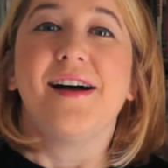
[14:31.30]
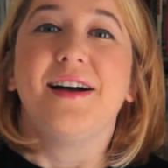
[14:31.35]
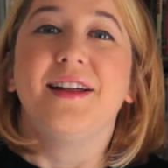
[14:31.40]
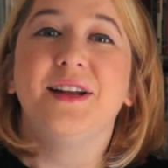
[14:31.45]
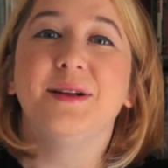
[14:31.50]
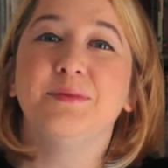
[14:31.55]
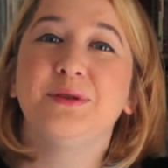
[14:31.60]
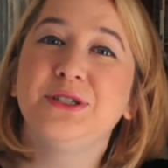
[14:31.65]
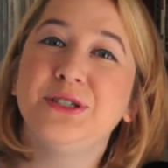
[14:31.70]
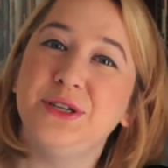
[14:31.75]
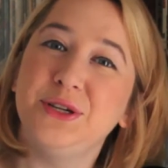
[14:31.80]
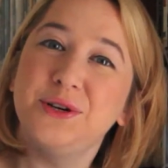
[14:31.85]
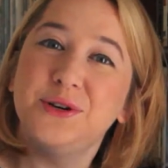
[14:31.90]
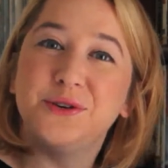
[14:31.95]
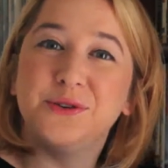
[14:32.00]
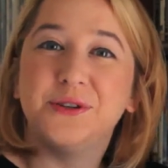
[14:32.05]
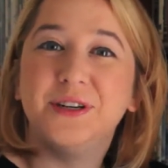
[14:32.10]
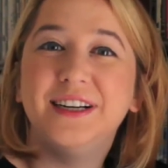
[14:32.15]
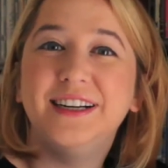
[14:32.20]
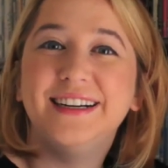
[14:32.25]
Number
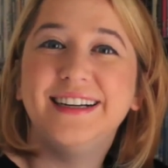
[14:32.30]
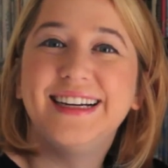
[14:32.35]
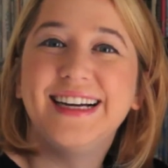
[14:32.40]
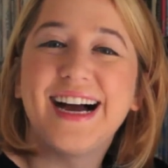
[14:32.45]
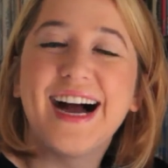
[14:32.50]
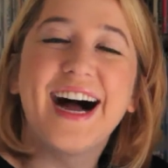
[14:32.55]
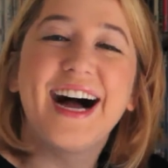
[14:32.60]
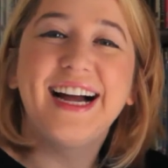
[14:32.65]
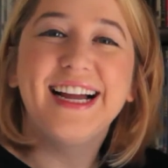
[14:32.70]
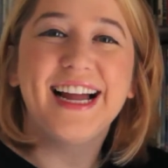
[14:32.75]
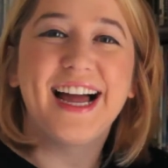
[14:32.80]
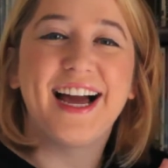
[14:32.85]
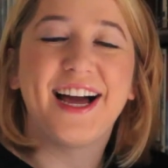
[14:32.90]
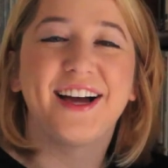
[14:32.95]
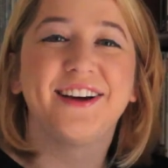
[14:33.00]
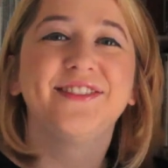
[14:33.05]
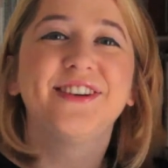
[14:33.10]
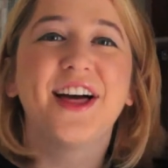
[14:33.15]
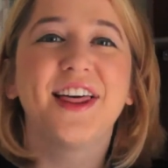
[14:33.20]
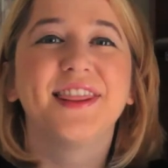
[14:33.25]
2, I
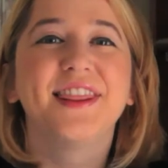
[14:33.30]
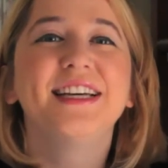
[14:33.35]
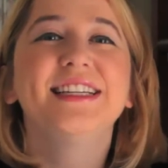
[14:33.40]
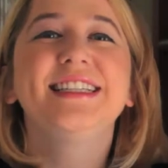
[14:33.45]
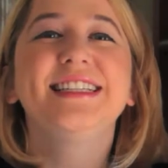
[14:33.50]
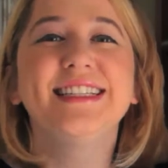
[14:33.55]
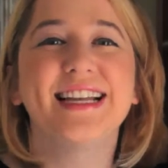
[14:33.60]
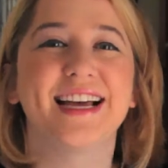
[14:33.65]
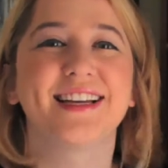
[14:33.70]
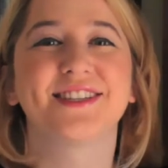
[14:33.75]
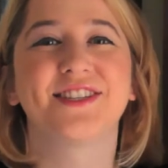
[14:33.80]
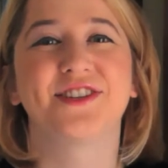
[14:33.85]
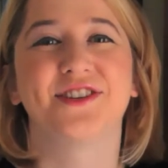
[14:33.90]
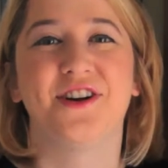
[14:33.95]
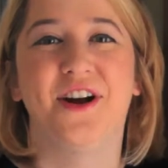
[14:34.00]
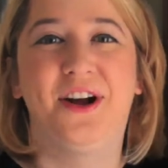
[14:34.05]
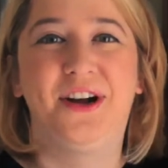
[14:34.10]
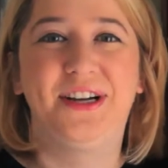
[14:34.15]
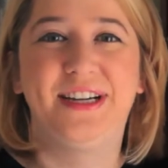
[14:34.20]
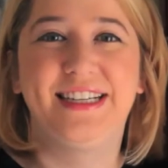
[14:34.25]
have The Disaster
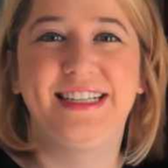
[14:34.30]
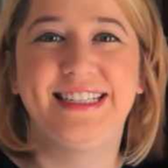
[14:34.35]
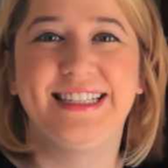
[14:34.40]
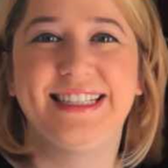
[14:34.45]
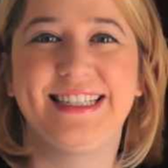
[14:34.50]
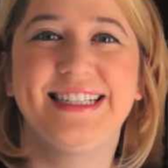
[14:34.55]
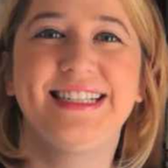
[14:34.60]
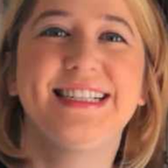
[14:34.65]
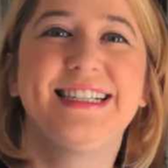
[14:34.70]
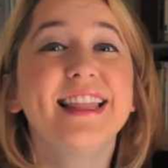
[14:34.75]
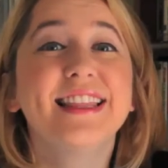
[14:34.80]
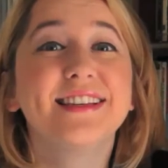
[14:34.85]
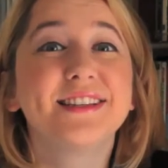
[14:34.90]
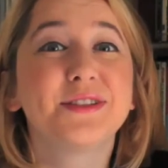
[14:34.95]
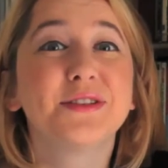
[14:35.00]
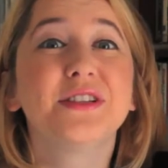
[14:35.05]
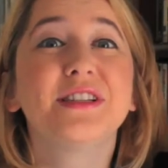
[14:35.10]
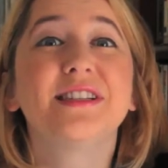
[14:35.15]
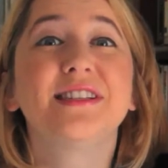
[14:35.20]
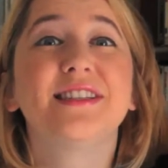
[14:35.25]
Artist.
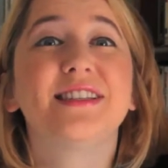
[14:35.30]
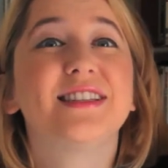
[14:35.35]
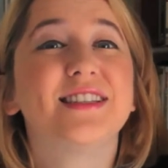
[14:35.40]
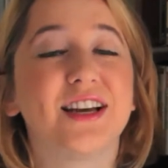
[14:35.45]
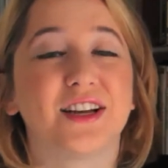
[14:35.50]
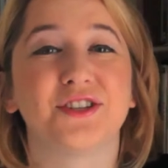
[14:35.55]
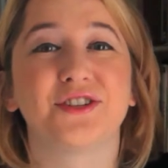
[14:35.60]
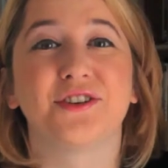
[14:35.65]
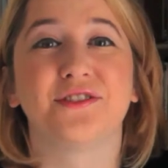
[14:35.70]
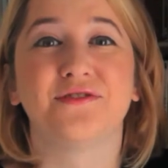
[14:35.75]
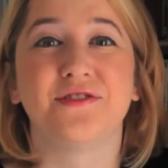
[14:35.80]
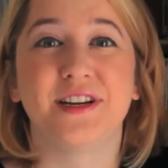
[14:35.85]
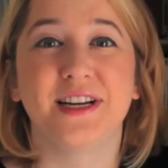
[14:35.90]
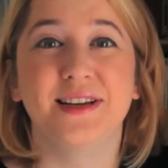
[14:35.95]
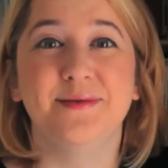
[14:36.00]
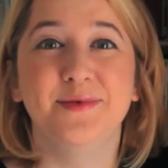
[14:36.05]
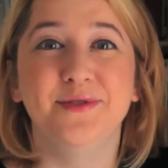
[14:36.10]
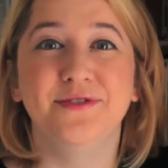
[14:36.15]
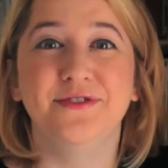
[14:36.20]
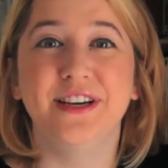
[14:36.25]
This is such a
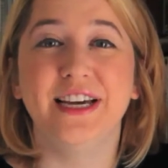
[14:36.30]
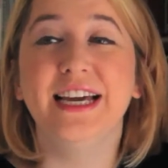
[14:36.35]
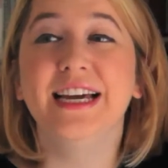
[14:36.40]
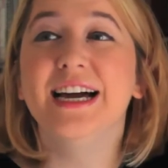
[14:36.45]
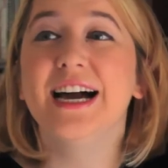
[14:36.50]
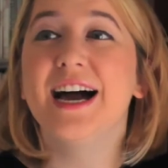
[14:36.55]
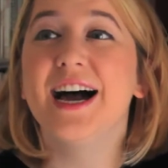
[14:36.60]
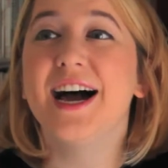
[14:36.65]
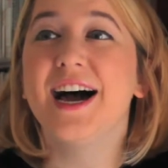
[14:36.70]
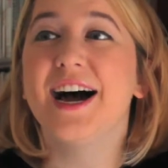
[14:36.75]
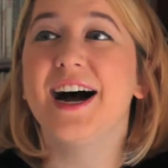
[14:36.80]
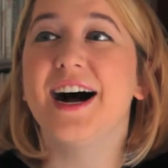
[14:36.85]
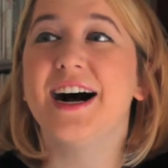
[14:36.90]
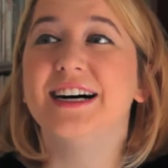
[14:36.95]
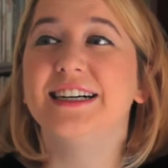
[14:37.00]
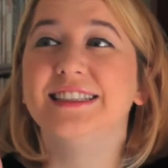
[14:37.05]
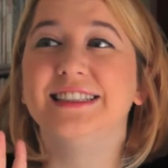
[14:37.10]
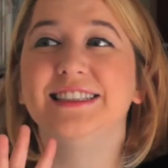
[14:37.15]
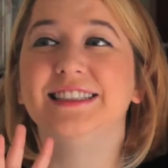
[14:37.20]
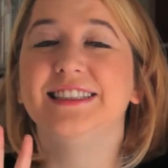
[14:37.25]
funny movie.
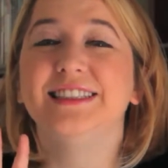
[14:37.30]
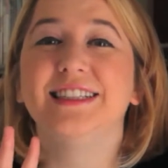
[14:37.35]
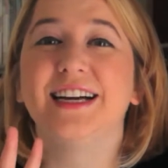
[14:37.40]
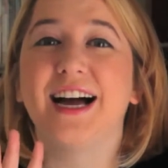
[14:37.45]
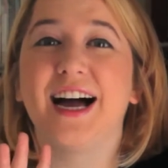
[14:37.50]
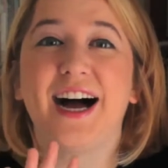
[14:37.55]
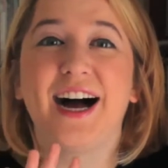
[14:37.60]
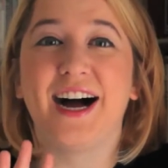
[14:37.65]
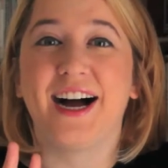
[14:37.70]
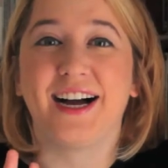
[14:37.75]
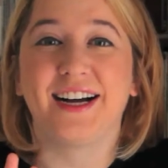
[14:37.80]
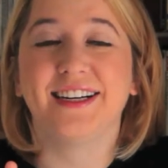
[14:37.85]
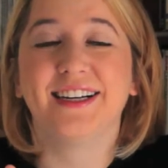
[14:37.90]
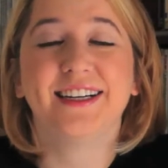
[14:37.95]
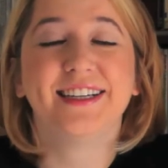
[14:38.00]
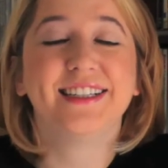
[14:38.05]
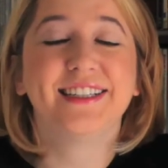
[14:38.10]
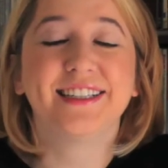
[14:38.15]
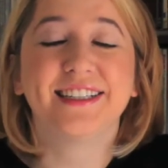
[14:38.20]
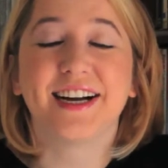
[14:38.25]
I
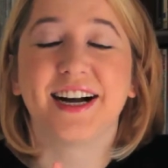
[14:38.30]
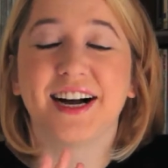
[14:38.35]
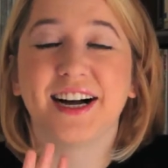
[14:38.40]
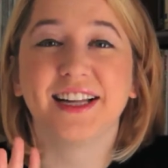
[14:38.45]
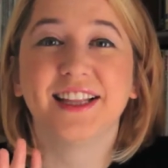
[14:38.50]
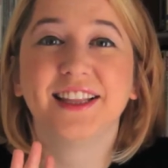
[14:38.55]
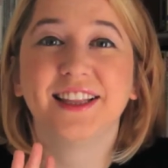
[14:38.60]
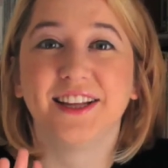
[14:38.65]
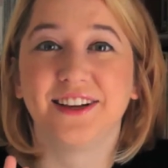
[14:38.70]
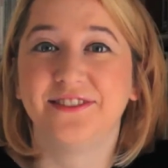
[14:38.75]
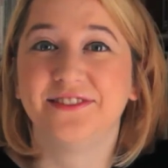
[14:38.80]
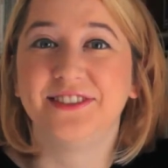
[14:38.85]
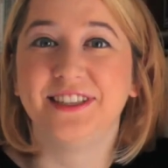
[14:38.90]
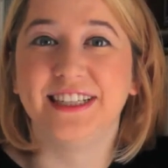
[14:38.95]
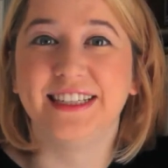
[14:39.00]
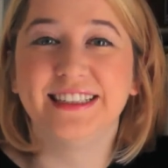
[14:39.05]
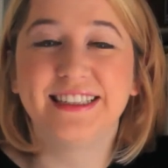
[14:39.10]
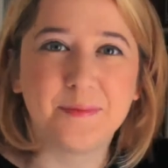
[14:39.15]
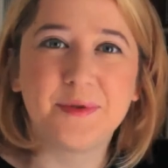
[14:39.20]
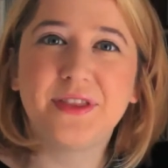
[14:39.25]
loved
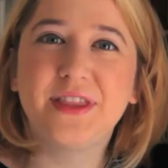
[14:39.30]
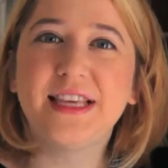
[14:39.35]
it.